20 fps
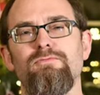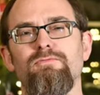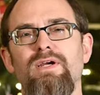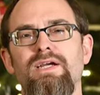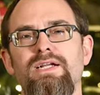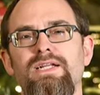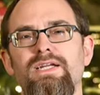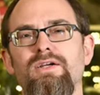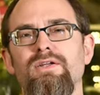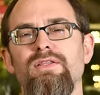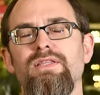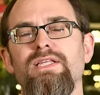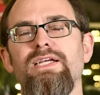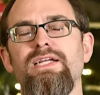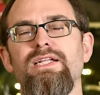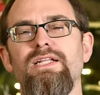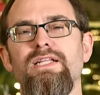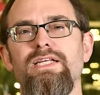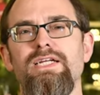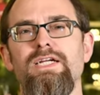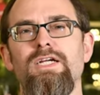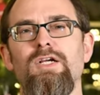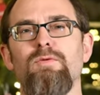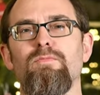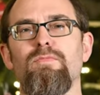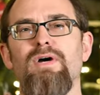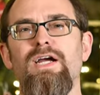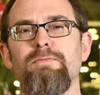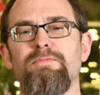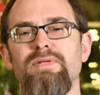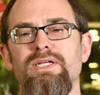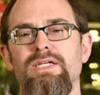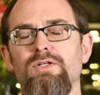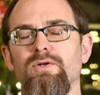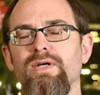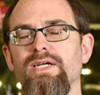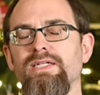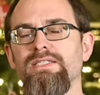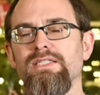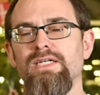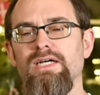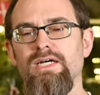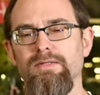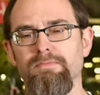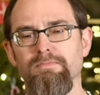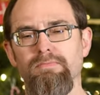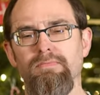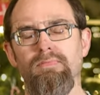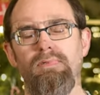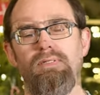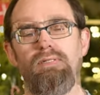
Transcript: right here at the end of the year might be a great time.